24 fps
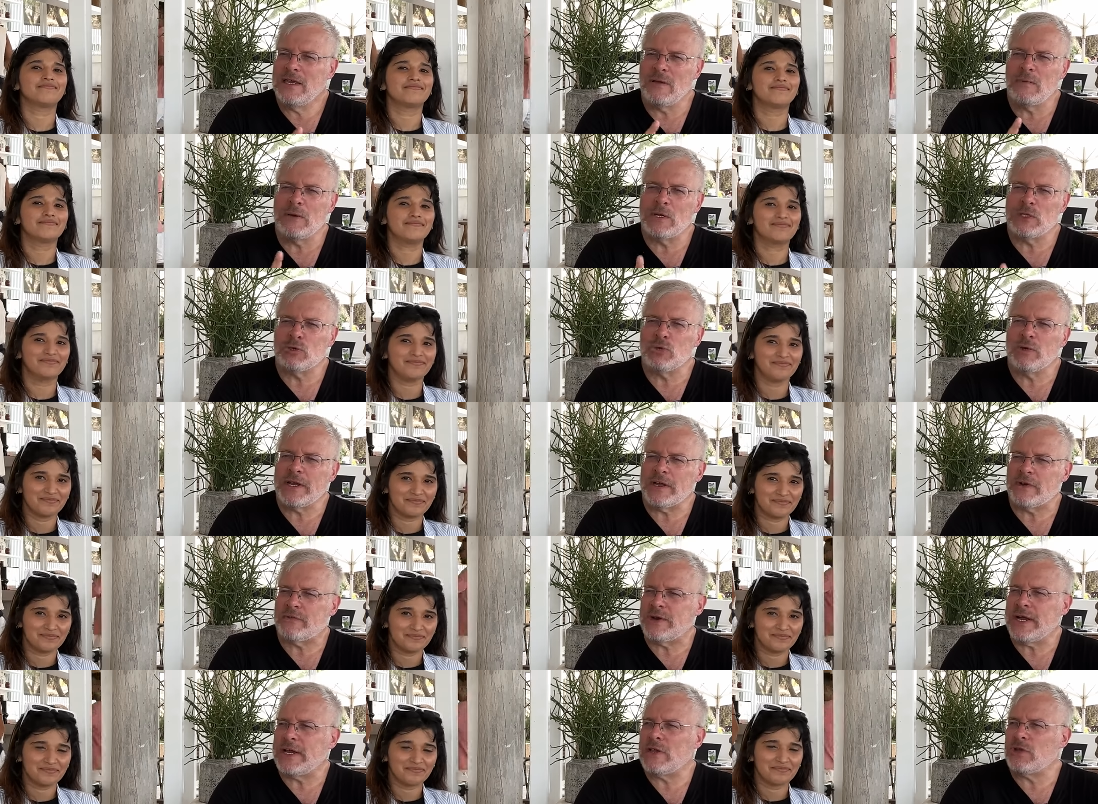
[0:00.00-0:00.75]
Speaker 1: He will do a
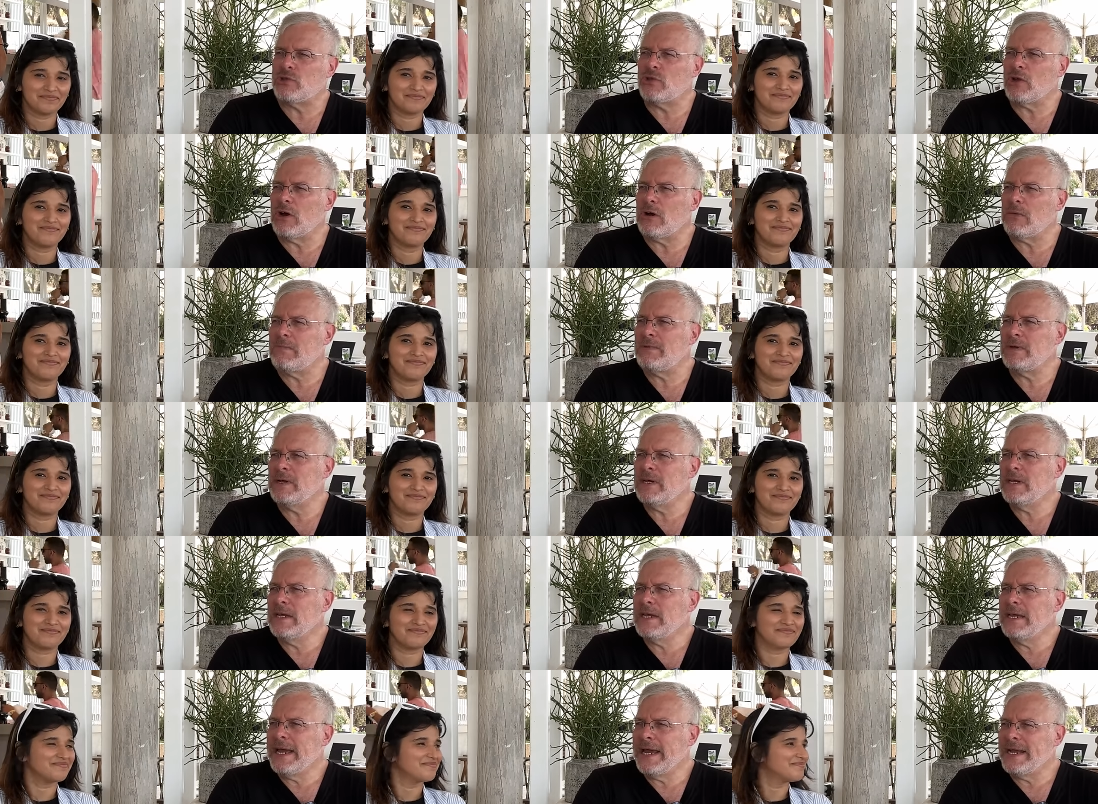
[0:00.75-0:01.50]
great job,
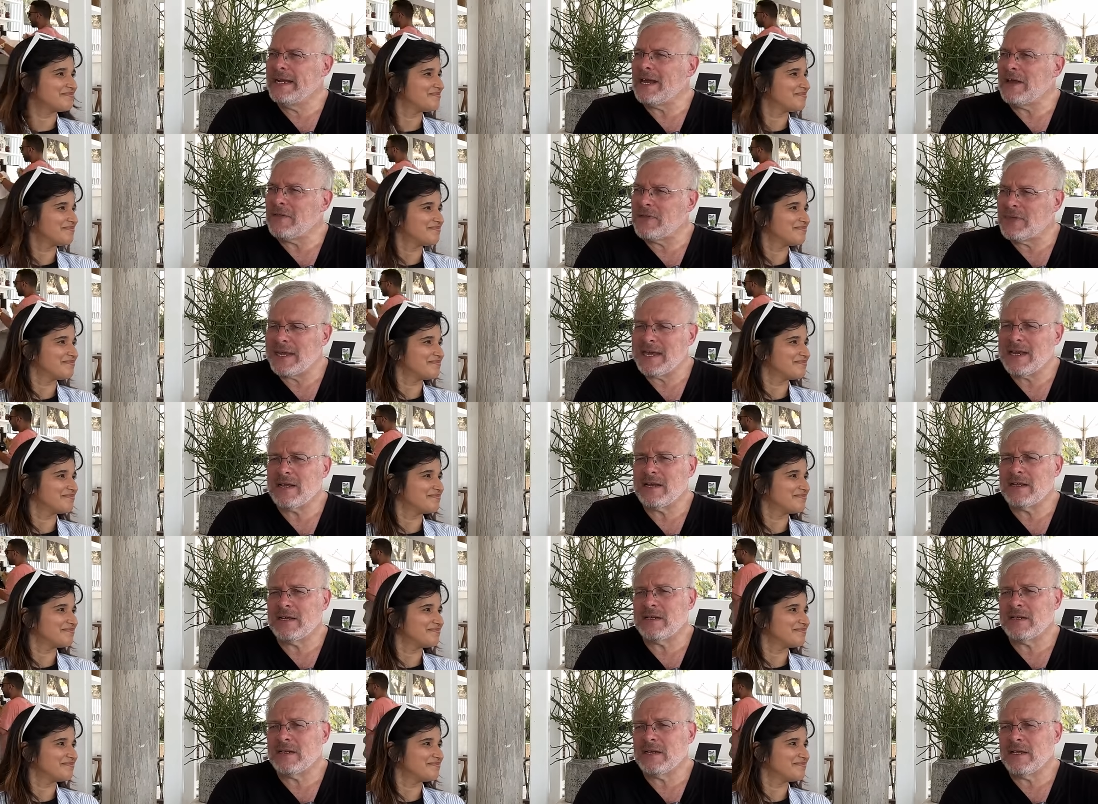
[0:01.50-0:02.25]
and I think
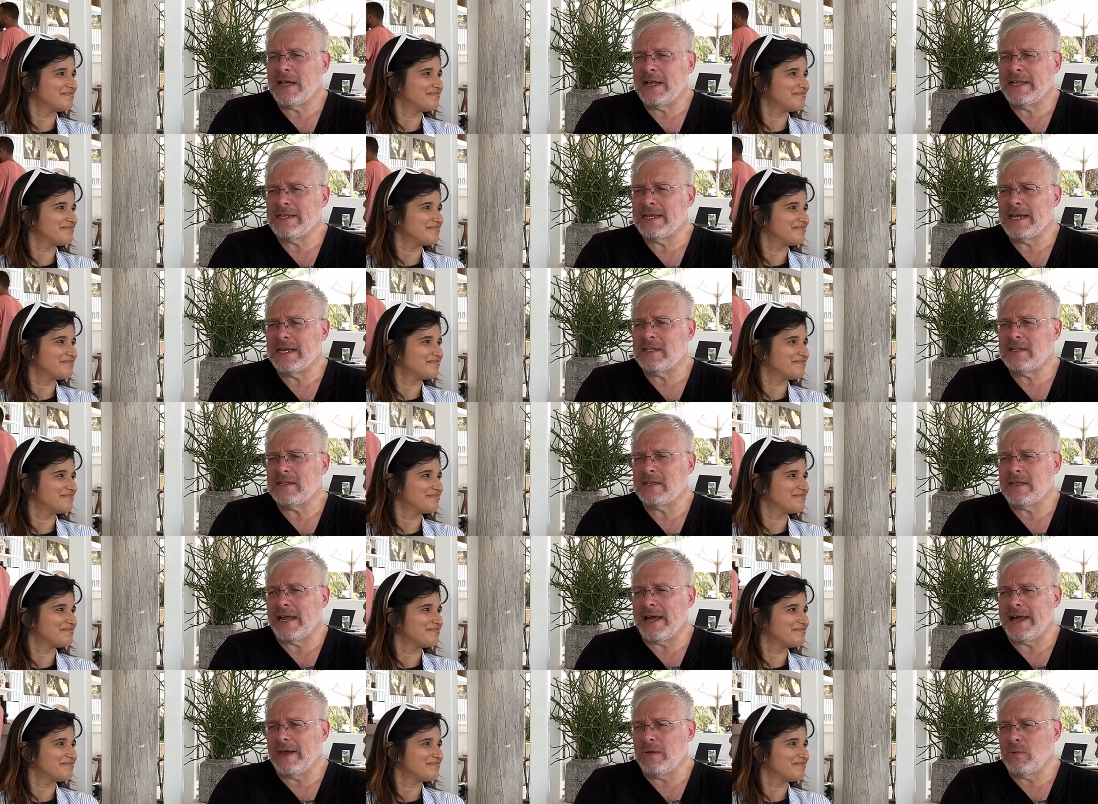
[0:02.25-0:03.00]
that
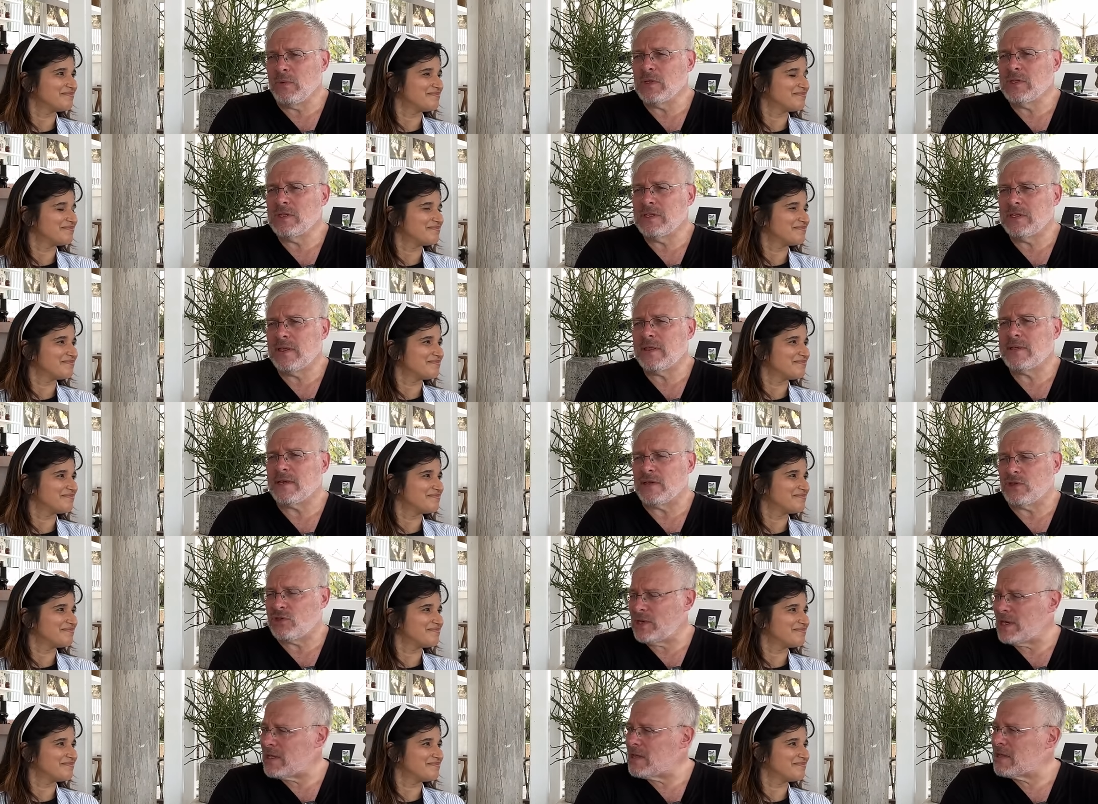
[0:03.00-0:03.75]
I would
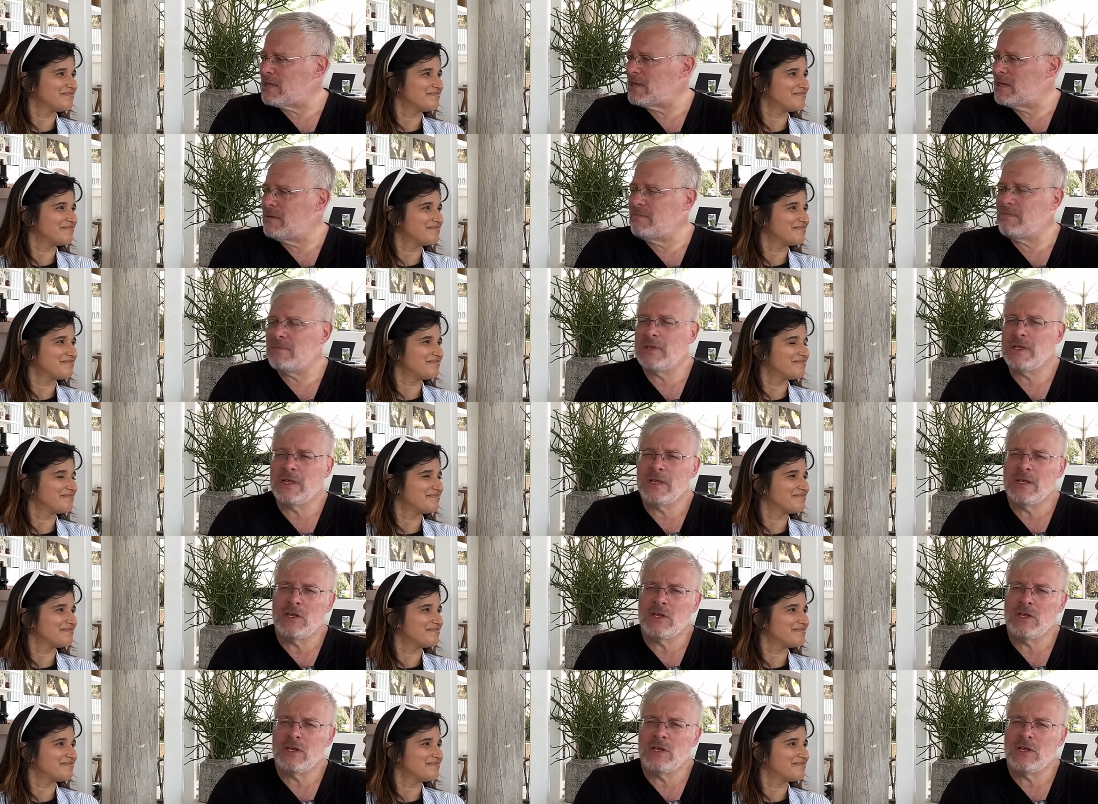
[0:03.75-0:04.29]
suggest him